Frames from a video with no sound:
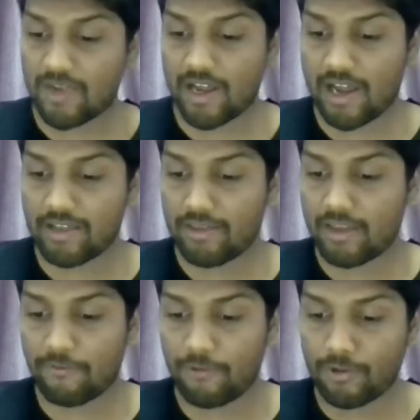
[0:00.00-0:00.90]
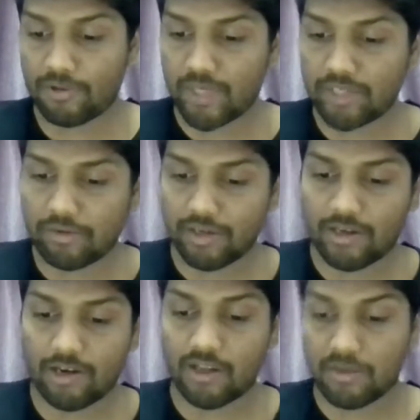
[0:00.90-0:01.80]
And the fourth metric
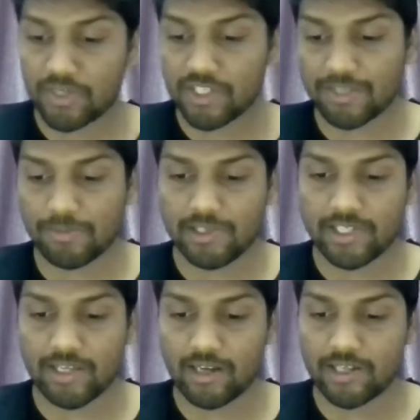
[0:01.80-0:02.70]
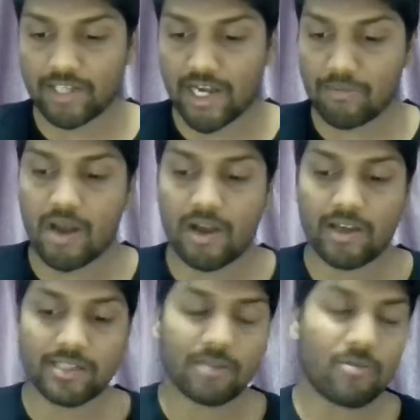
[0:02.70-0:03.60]
or the principles that I stand by
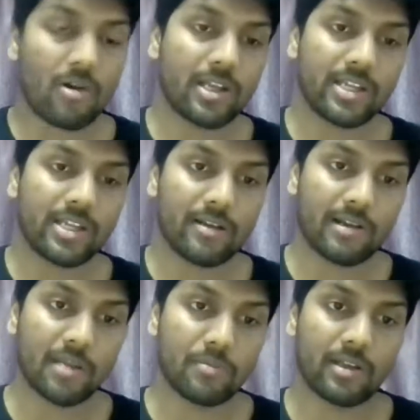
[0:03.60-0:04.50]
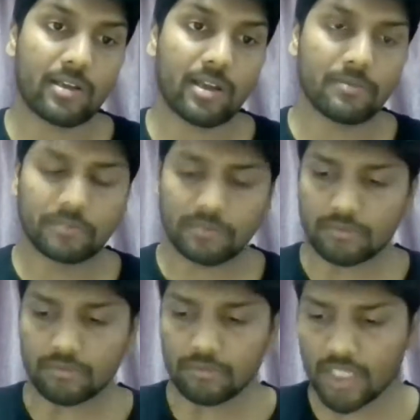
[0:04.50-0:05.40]
is the quality and reliability
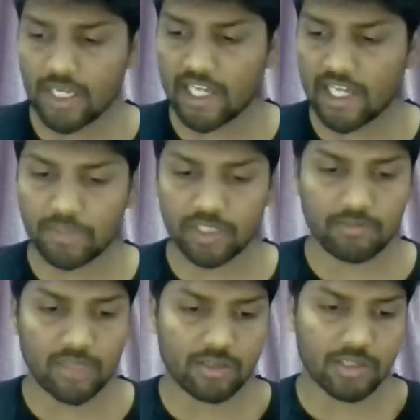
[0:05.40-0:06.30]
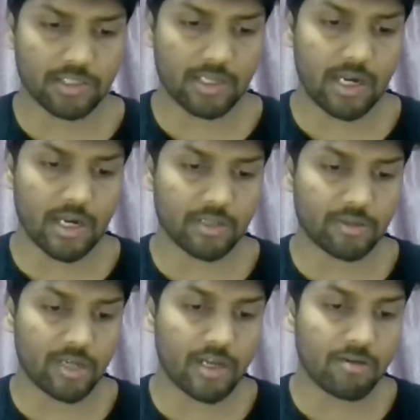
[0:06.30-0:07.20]
aspect because
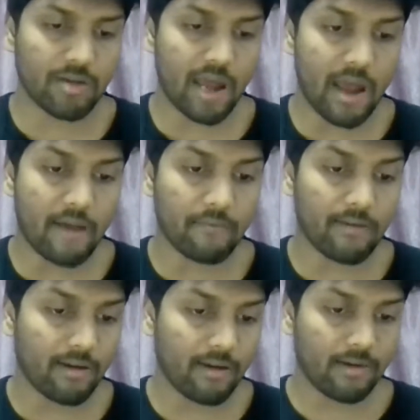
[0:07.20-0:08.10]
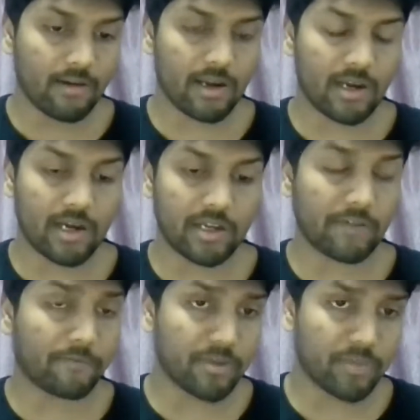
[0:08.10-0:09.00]
today you have
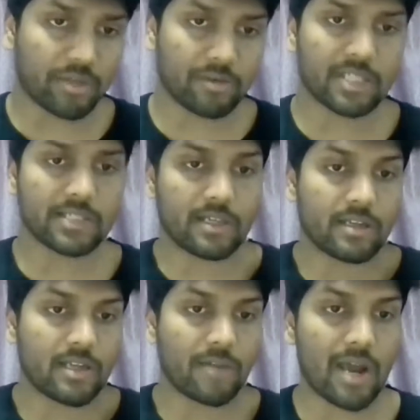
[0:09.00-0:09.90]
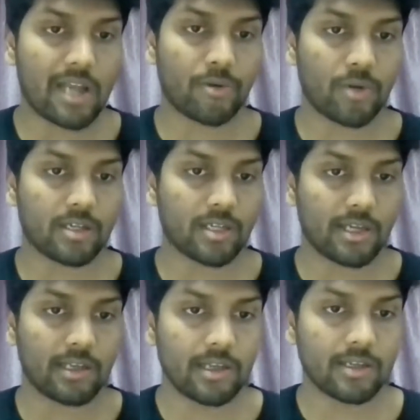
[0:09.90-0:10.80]
different metrics that evaluate a
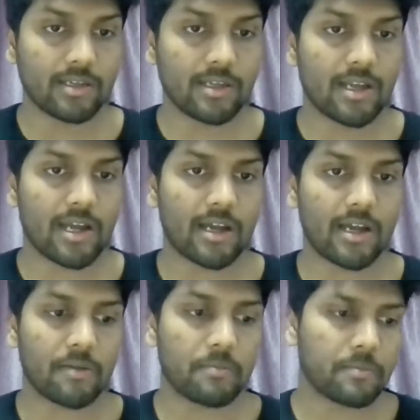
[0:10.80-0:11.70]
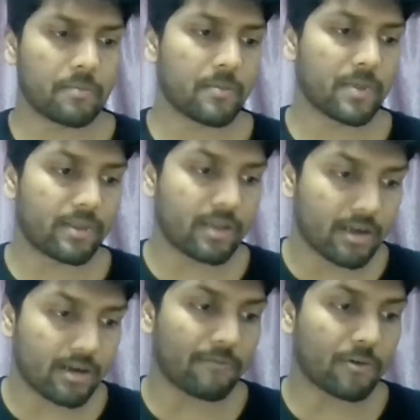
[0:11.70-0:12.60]
guild. Um, there,
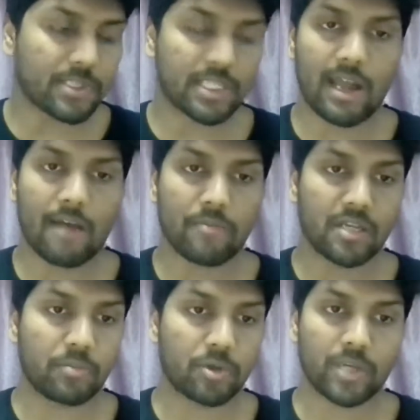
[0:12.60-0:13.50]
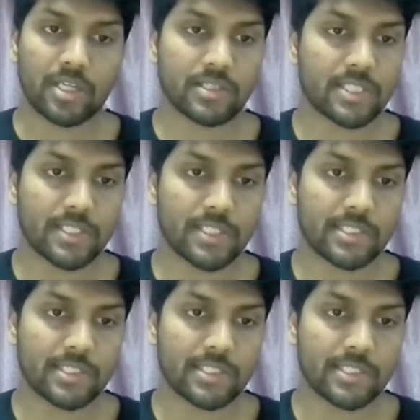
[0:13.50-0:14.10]
of course, they have been improving since